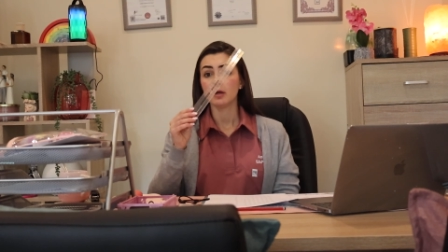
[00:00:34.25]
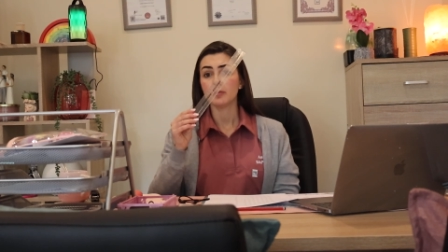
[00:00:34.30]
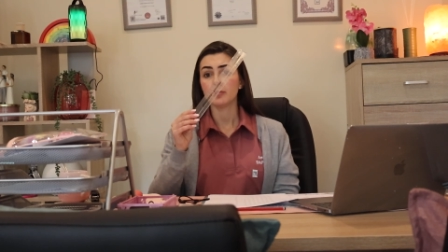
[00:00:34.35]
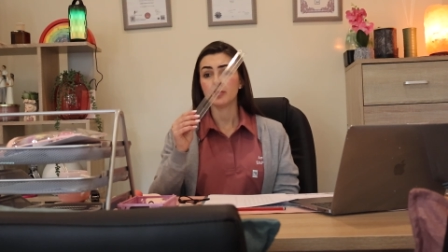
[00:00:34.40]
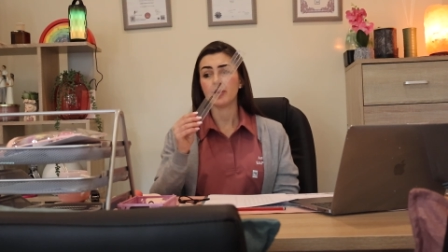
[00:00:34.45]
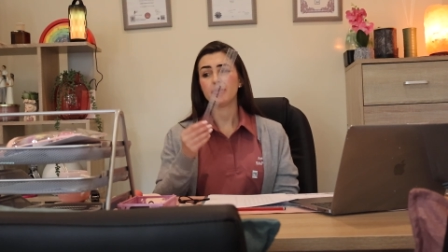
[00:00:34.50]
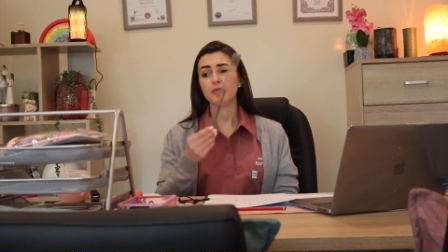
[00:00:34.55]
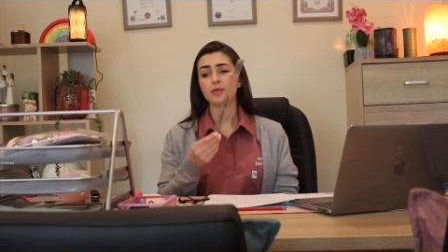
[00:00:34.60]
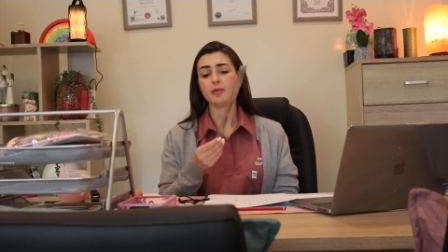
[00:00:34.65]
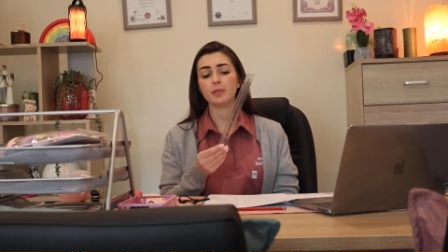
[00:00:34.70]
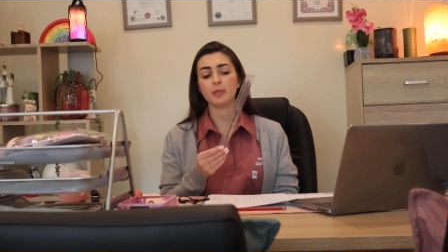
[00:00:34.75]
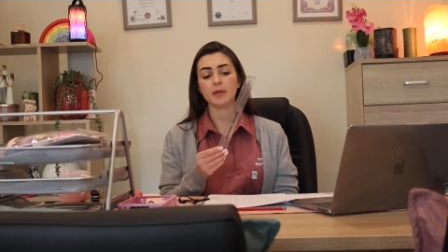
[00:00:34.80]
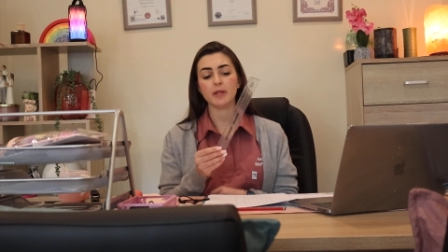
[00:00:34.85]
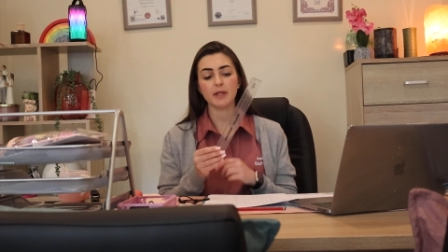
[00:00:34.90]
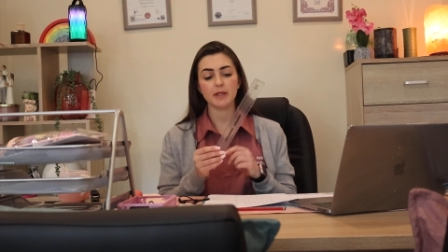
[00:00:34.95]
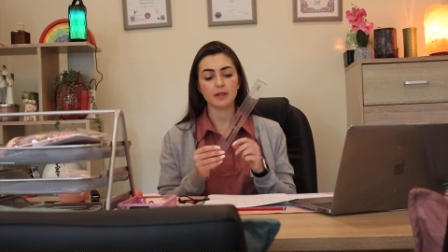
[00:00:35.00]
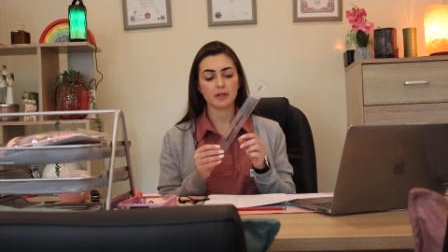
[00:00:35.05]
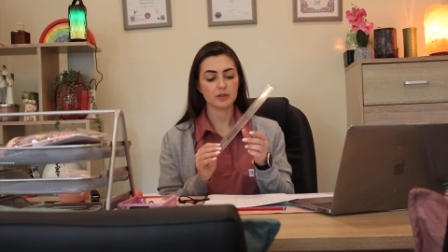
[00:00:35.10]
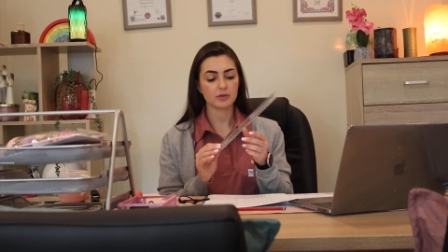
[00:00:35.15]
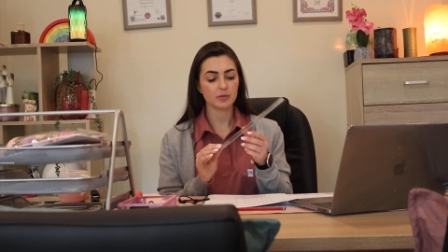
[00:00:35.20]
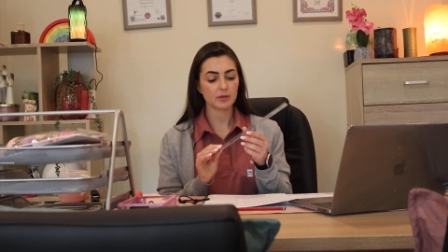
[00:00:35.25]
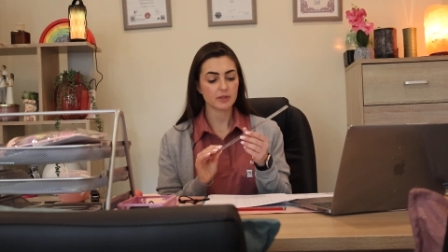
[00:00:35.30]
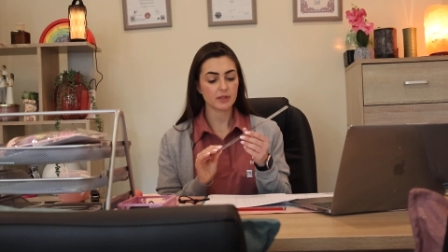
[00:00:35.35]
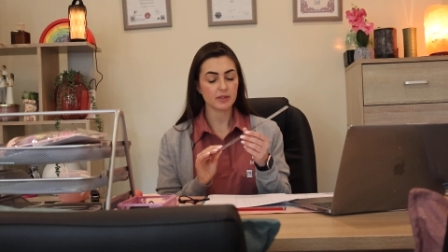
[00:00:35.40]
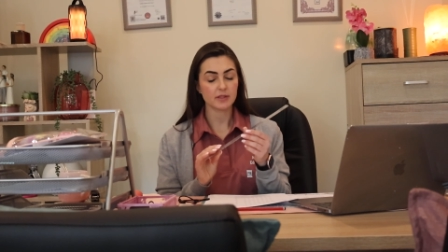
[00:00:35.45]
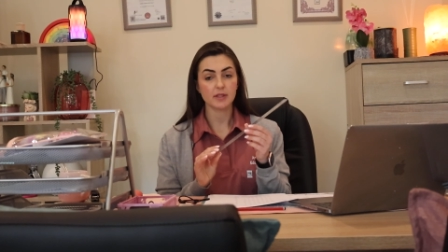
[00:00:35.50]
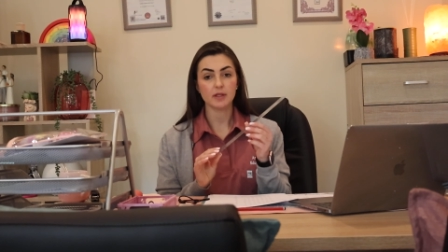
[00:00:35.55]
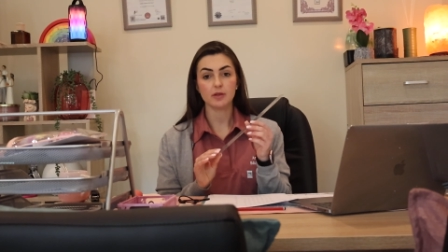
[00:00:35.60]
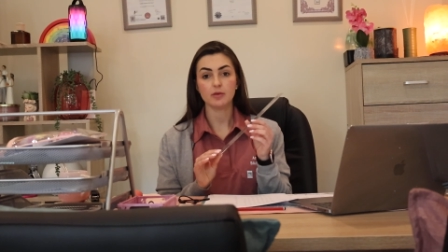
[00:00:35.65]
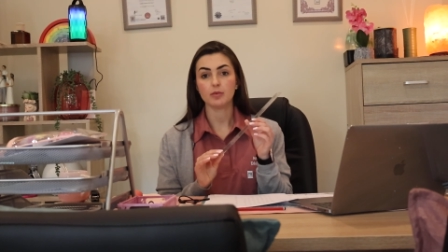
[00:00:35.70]
Preferably, this one's a
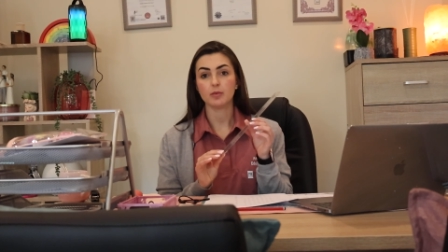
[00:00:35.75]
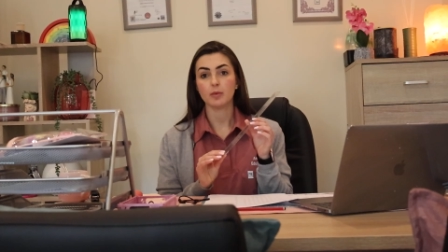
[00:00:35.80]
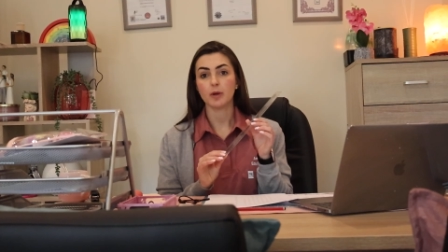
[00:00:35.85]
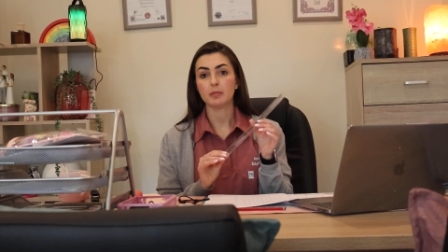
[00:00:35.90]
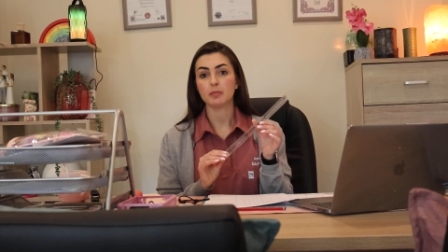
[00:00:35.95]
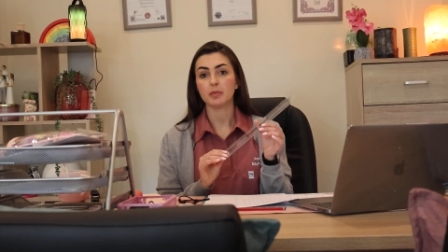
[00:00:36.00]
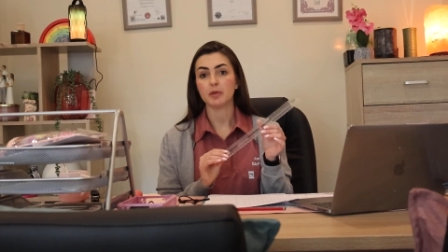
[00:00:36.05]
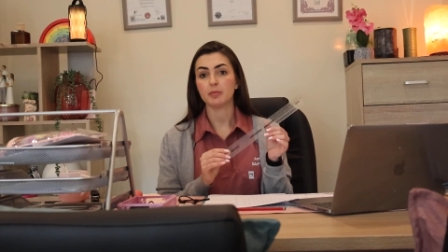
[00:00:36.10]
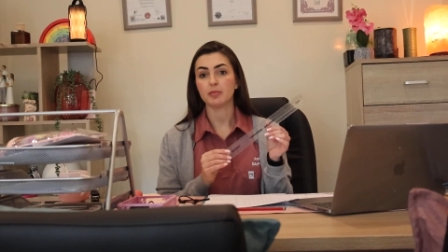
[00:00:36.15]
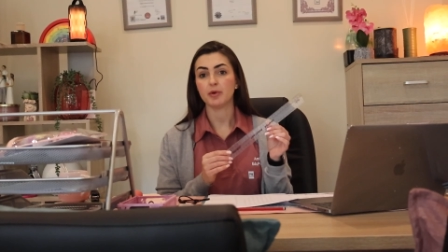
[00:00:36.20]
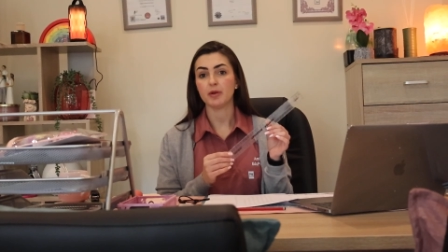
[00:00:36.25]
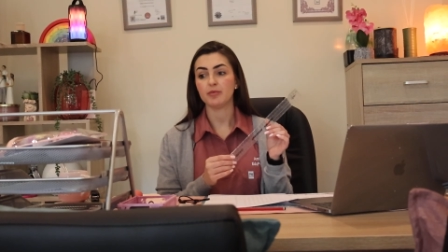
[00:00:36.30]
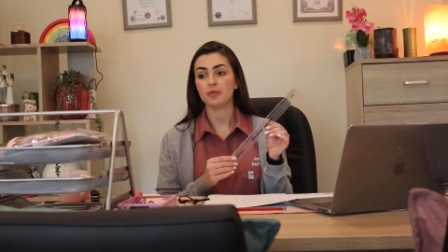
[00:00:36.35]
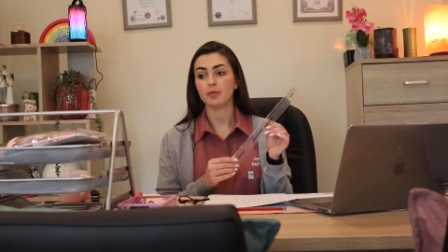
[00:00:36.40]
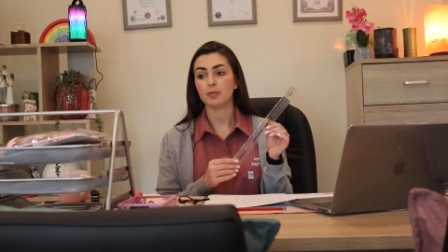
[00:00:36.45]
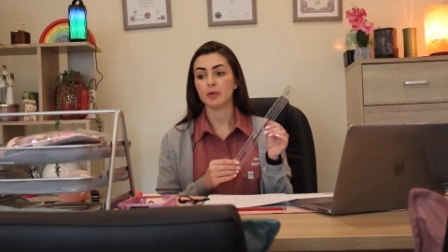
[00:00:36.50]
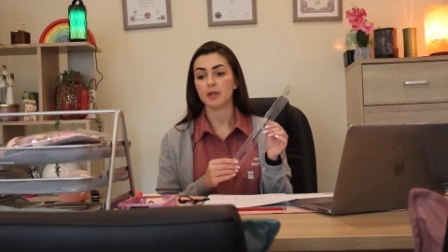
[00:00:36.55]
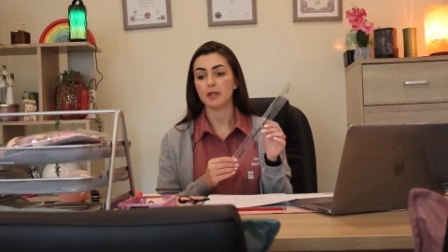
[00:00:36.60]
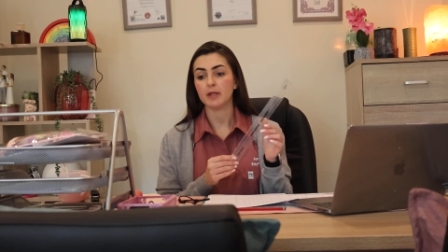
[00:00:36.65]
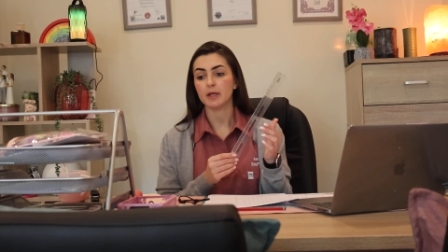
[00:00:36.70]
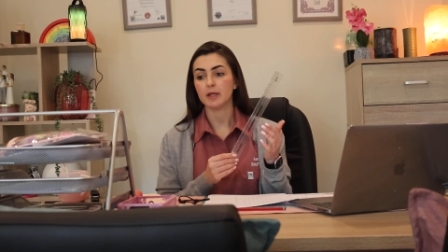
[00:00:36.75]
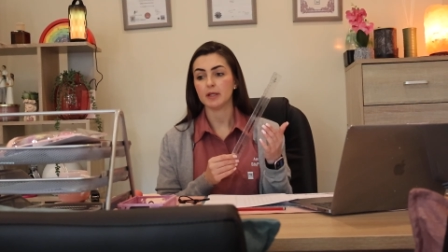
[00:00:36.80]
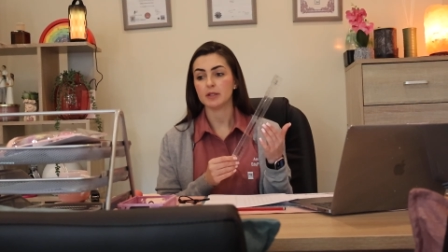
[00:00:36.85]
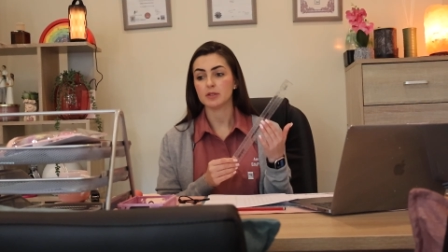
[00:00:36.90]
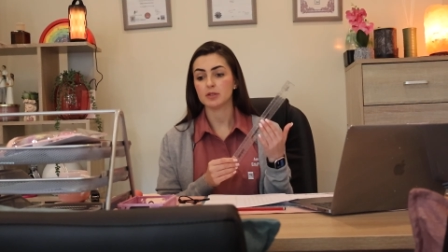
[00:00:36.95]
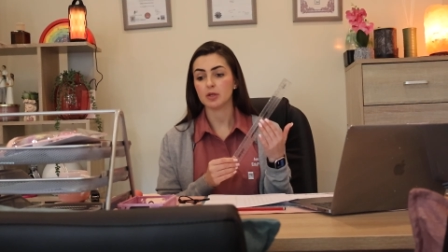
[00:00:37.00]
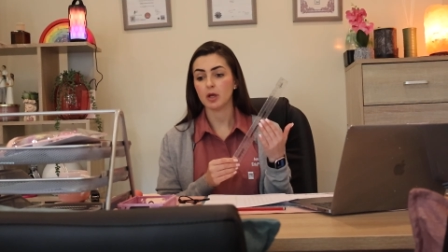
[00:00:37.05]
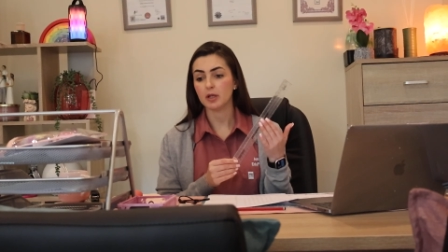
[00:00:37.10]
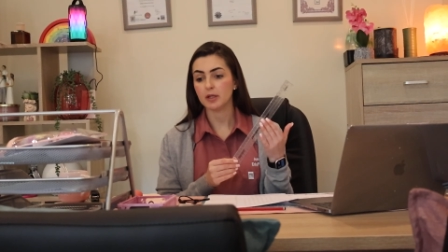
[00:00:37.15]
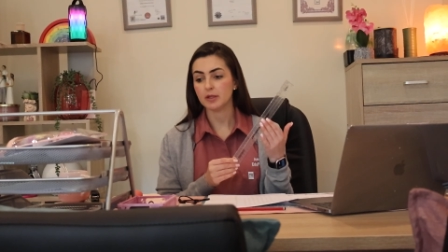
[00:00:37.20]
see-through one, but preferably a
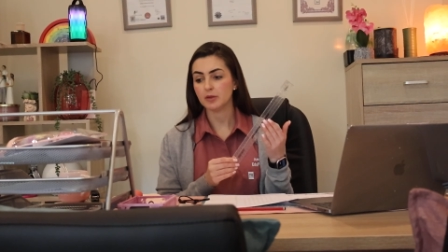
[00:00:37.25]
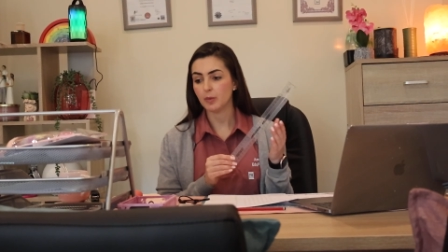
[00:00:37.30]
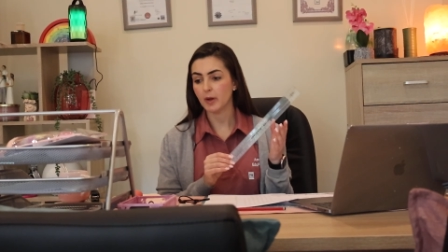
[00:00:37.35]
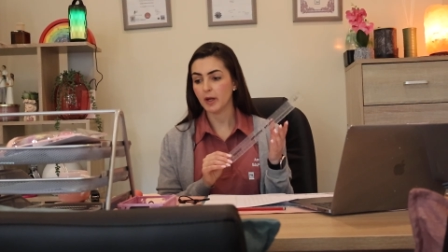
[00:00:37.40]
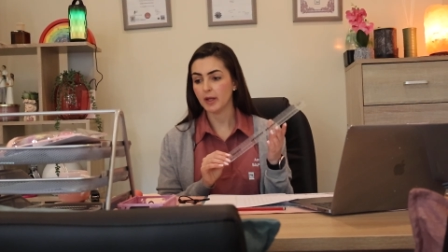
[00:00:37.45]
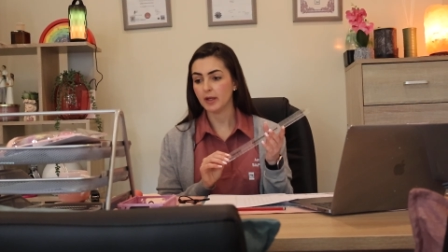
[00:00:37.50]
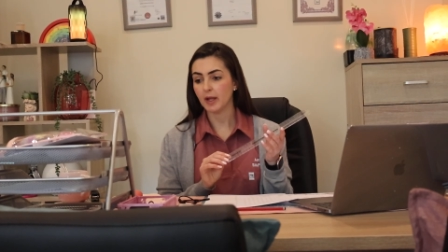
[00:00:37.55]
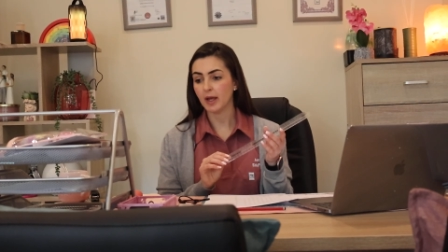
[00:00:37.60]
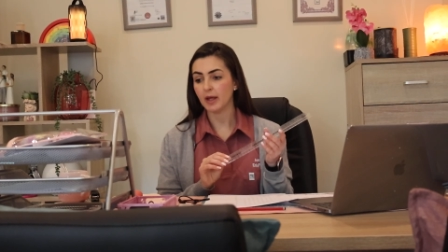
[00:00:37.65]
solid one.